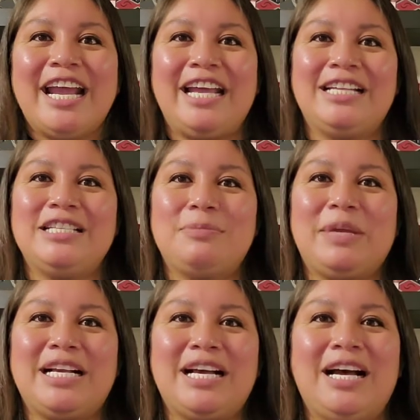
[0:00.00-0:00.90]
And
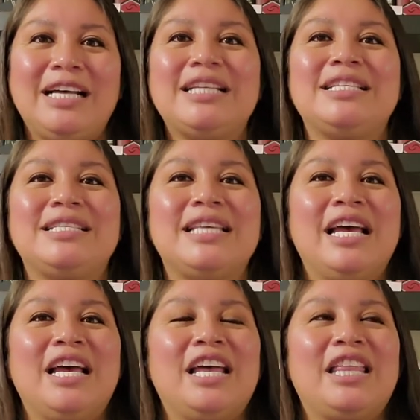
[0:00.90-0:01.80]
because
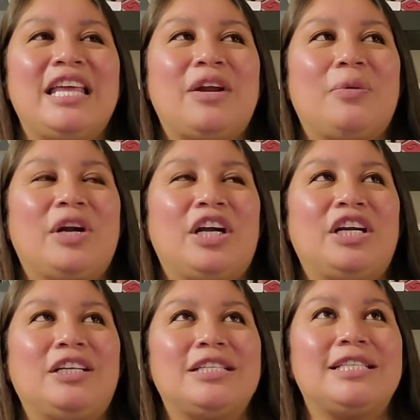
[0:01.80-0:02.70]
there
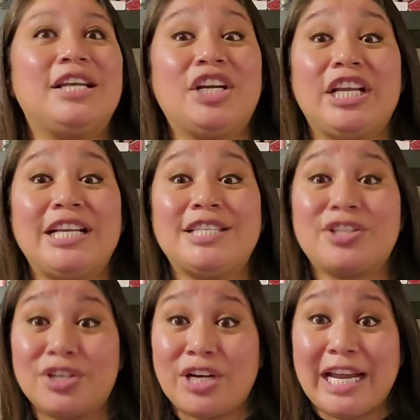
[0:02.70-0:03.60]
were serious,
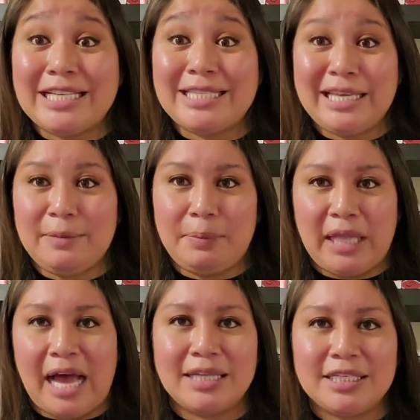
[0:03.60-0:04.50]
crazy
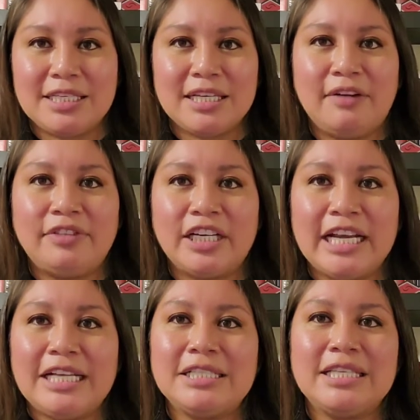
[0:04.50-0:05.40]
plot
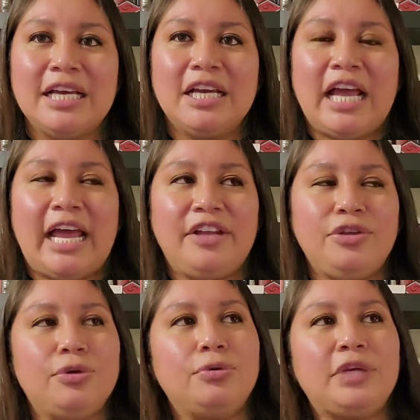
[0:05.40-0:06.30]
discoveries
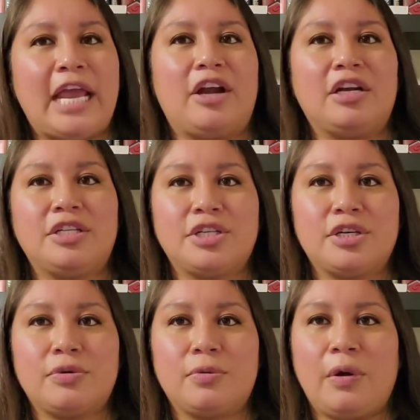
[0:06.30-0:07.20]
and new
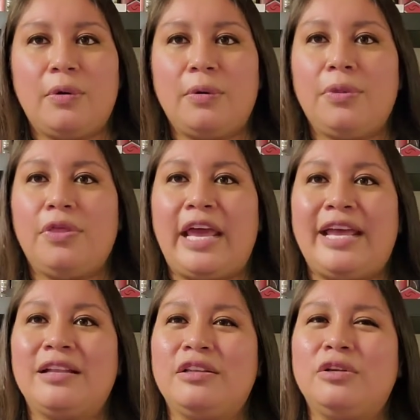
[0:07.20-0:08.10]
character growth
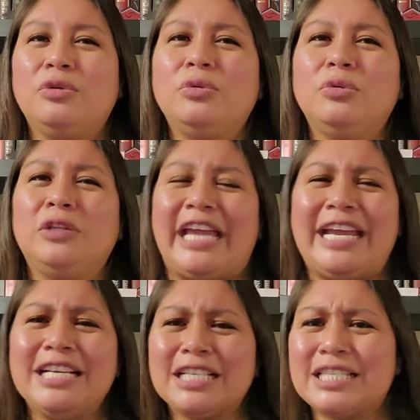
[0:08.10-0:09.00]
and new
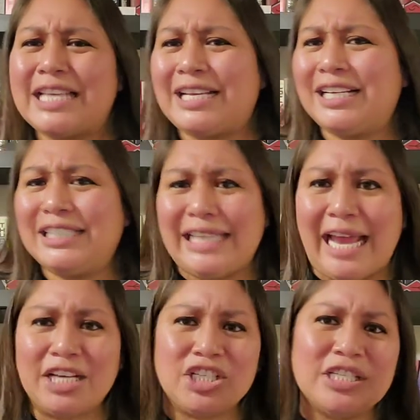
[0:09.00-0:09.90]
links and
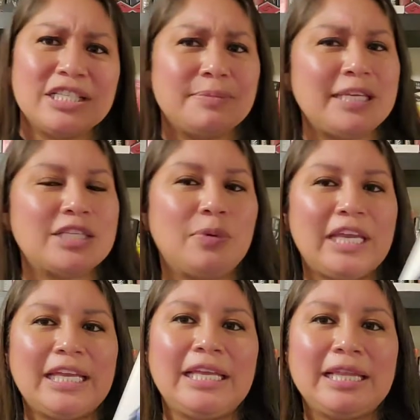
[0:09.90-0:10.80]
connections
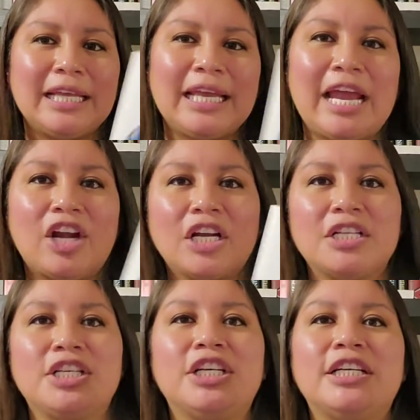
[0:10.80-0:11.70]
between the
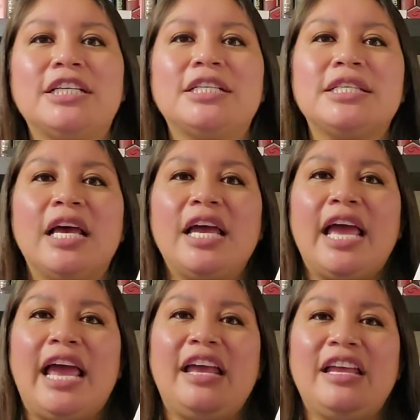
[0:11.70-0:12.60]
characters,
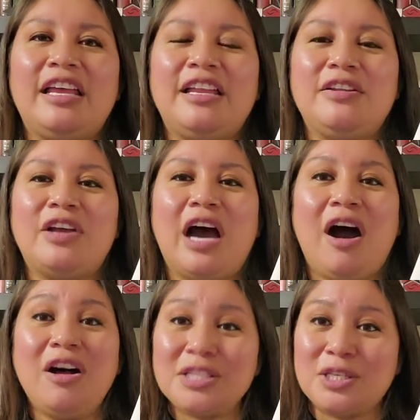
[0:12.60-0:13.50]
and
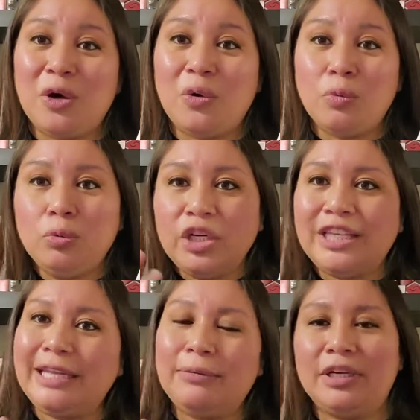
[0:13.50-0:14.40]
also
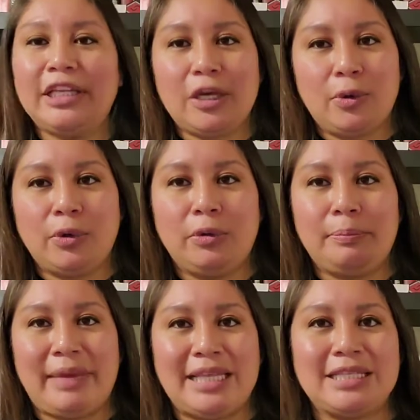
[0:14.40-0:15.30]
really, really cool
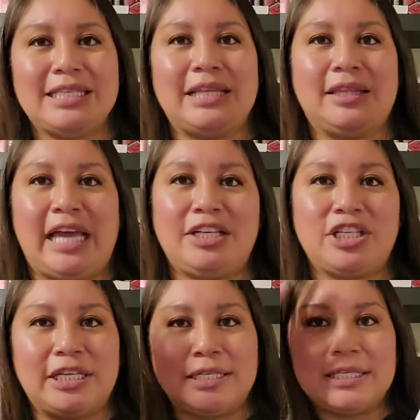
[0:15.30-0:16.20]
myths and
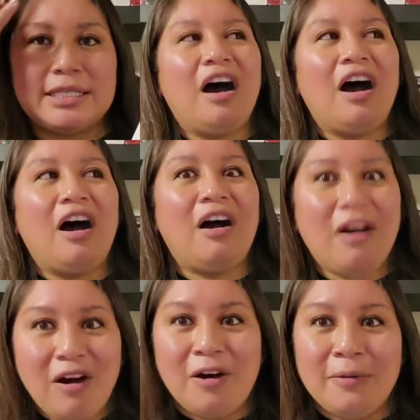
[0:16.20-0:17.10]
legends.
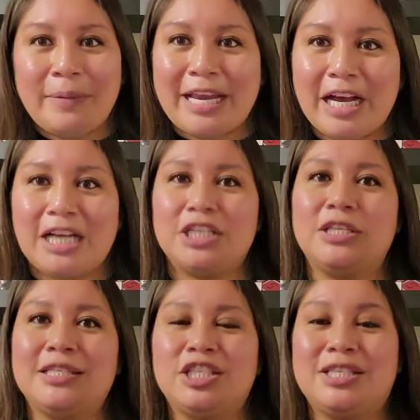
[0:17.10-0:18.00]
Oh my gosh,
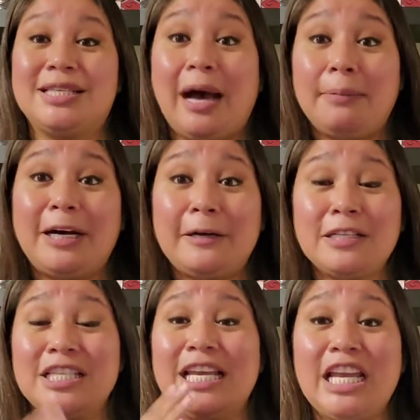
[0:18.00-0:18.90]
the
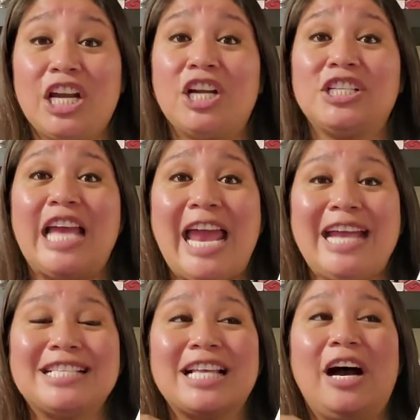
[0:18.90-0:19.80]
Sabaa Tahir
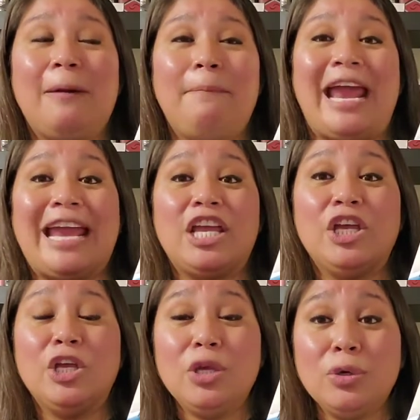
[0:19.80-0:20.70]
takes up a
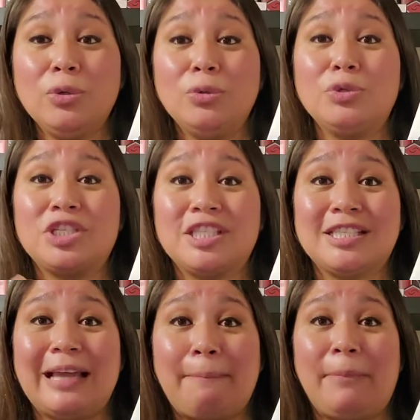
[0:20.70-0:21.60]
huge
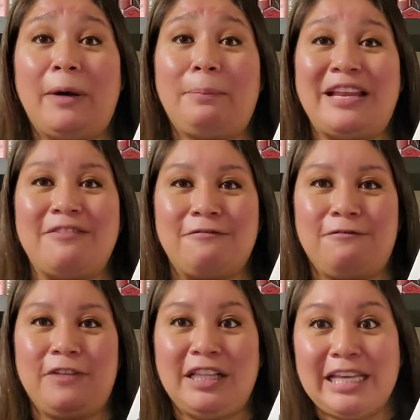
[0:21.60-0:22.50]
step up in
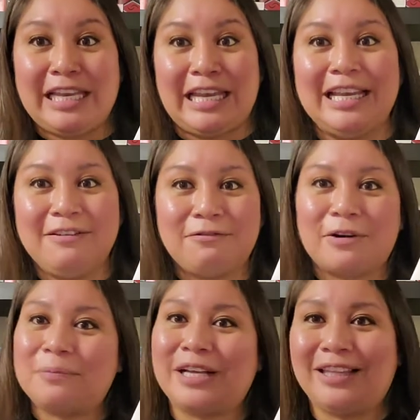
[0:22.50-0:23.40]
villainy
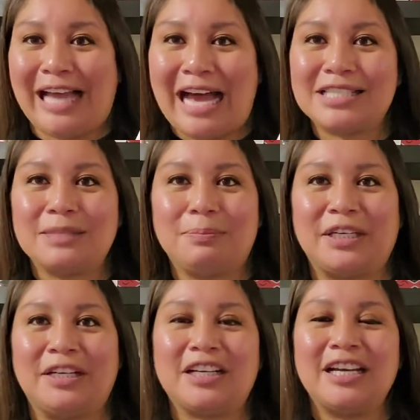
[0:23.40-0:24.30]
from the last
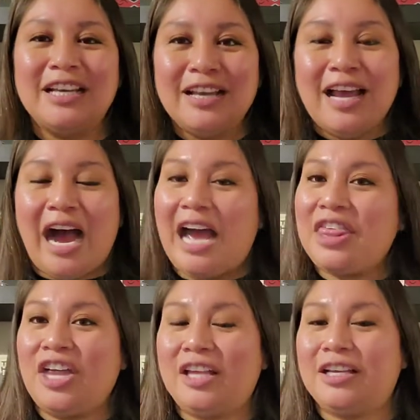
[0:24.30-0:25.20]
book. I
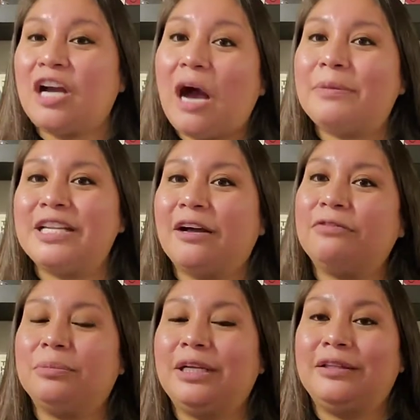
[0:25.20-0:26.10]
thought the Commandant
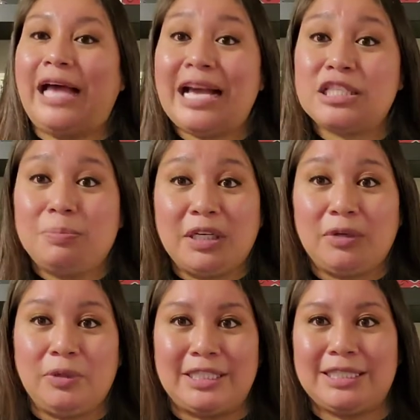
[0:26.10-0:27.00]
from the last
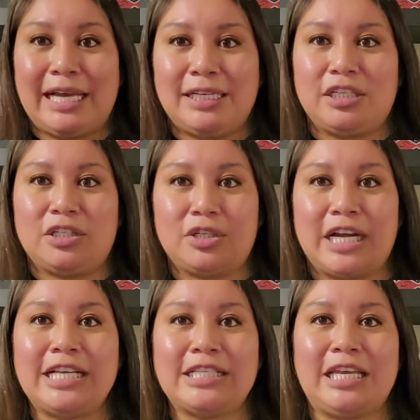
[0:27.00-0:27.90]
book was kind of
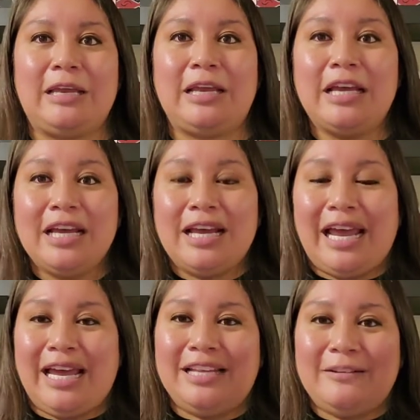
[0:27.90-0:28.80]
crazy
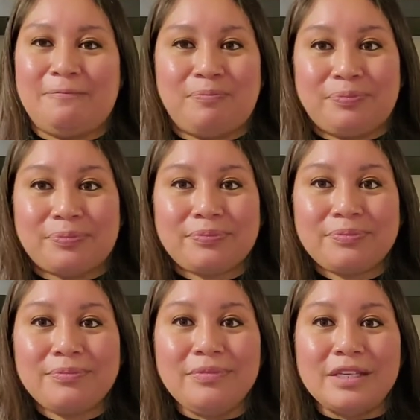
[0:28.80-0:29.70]
and
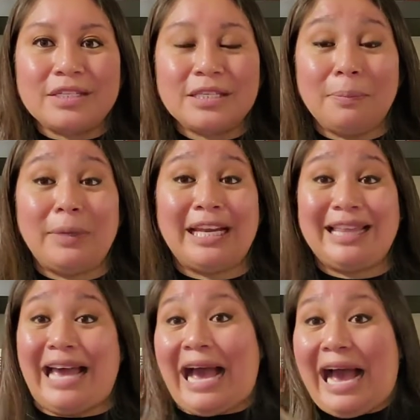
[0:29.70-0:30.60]
somebody
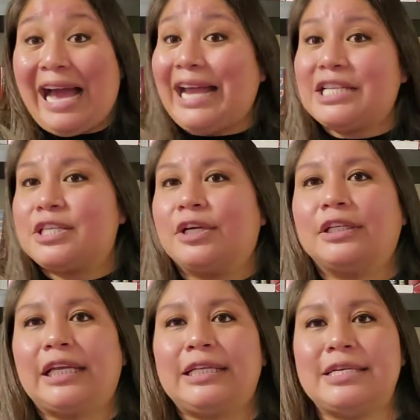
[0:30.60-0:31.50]
that I
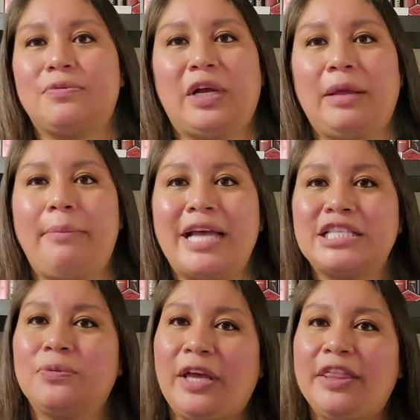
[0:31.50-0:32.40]
certainly didn't want to
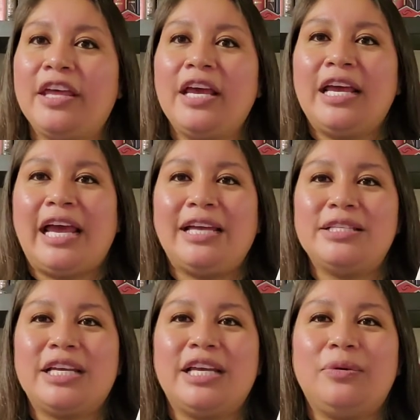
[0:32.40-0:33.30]
mess with,
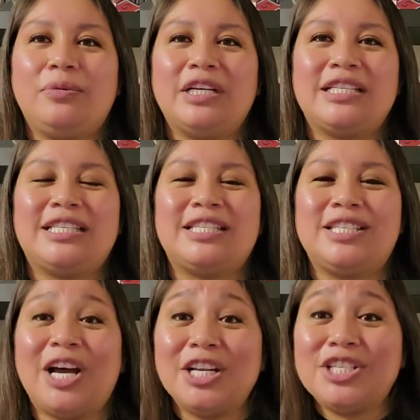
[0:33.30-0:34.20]
and it was
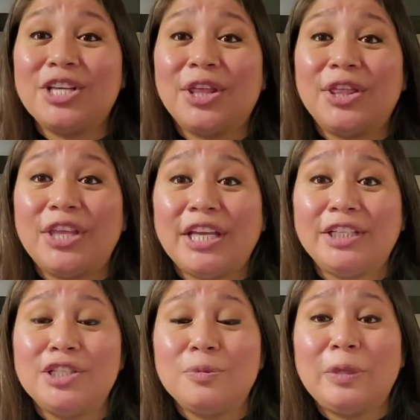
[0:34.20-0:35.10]
such a
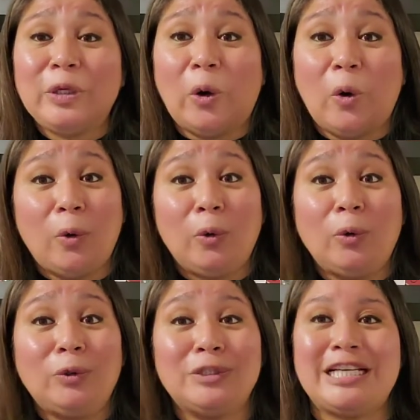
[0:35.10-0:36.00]
thing to
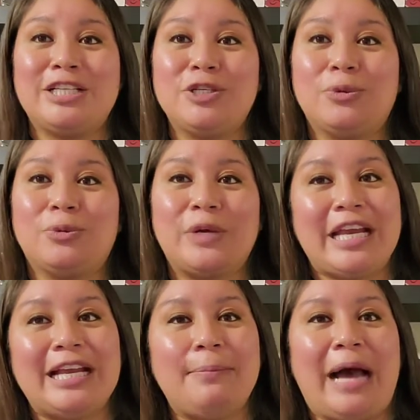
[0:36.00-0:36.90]
behold and to
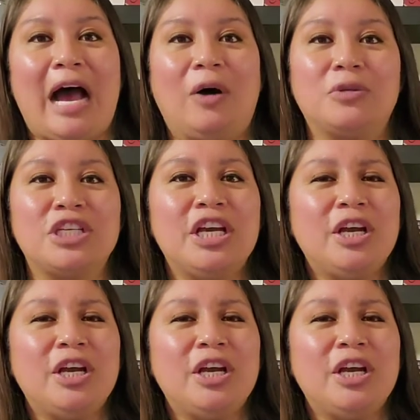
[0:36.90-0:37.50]
read about.